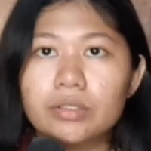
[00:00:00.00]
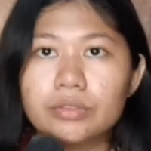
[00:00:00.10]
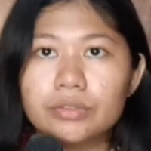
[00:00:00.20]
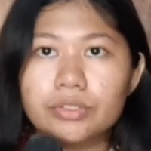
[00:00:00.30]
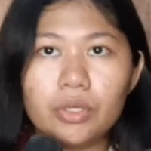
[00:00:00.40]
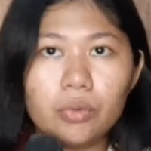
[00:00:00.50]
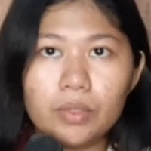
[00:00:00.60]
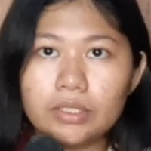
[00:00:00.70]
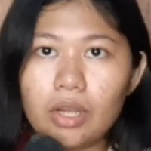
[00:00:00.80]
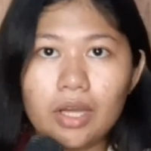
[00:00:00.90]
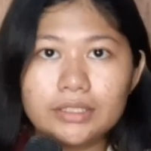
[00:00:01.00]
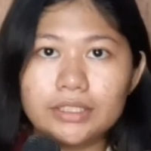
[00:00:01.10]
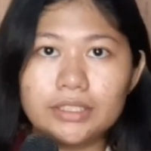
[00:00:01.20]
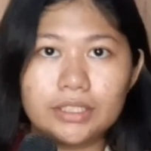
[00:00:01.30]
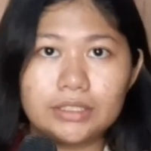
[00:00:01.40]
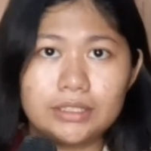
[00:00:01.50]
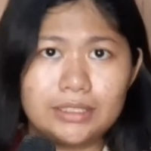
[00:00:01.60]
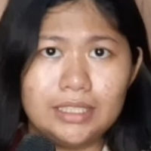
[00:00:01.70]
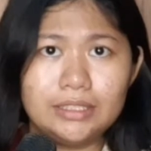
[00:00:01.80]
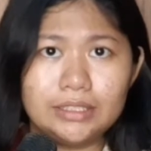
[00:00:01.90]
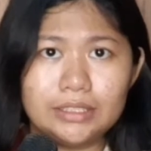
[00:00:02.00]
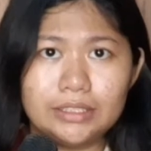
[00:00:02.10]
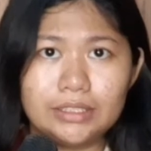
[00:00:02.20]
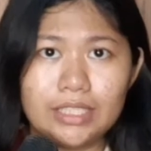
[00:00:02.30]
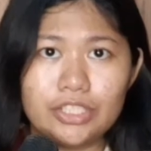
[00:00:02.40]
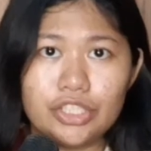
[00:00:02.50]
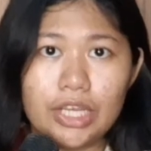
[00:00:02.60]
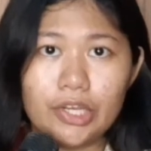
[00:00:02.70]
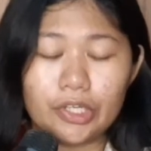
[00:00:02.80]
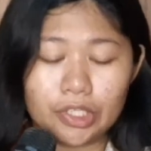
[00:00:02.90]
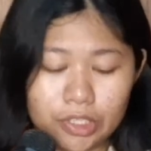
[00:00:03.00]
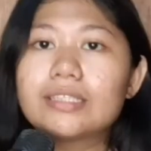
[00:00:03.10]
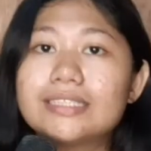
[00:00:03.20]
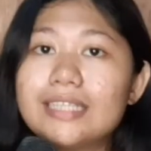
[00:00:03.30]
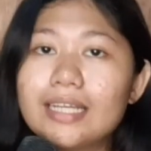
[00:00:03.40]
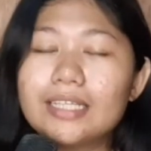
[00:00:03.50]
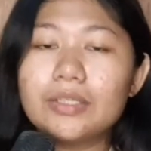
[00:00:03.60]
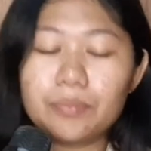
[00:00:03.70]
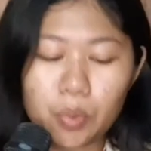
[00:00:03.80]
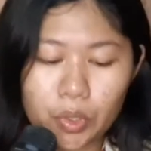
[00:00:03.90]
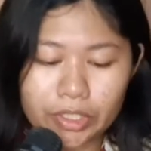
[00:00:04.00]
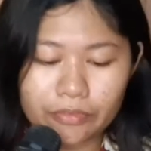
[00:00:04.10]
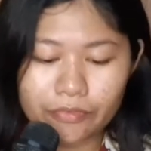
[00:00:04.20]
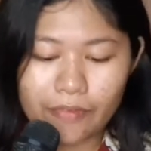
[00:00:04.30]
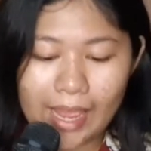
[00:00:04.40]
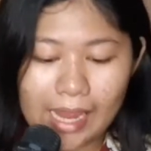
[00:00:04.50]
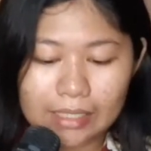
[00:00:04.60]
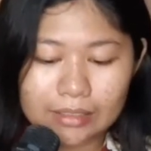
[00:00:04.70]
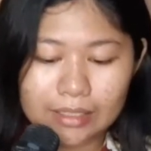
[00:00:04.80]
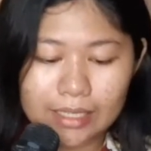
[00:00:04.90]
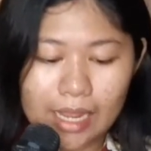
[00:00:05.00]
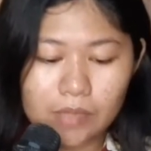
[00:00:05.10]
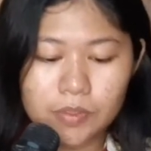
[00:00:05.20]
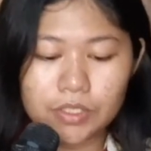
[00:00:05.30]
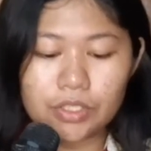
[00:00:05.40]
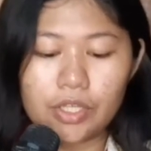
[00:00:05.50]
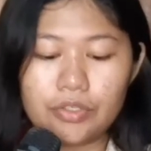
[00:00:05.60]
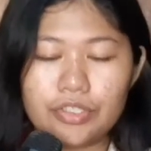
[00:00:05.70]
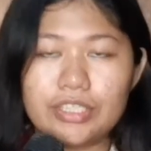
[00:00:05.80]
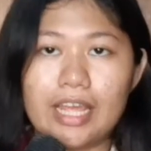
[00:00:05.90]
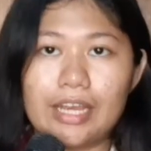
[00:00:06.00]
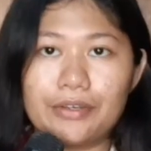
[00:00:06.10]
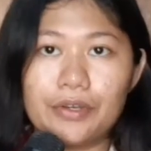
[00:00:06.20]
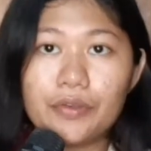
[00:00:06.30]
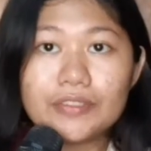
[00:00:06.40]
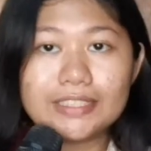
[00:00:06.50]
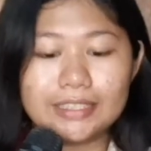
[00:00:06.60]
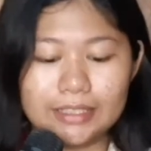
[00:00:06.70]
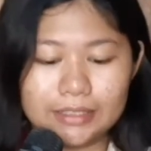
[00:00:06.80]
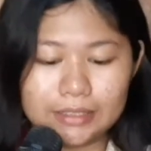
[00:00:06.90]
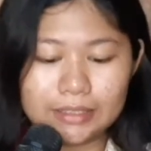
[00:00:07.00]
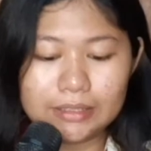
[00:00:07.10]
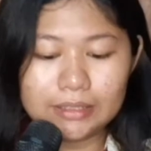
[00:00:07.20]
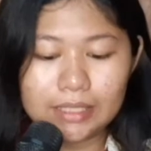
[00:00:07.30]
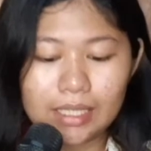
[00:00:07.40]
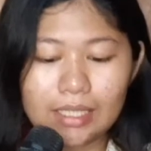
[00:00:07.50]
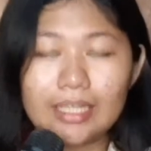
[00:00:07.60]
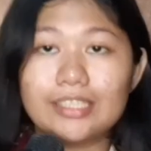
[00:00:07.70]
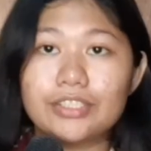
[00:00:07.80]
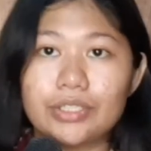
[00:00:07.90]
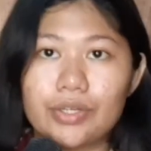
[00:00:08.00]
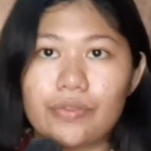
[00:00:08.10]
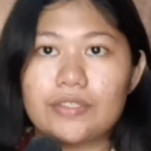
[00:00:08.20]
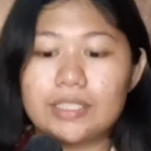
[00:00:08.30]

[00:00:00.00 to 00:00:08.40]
So what causes the seasons each year? The second important fact that helps us understand Earth's seasons is Earth's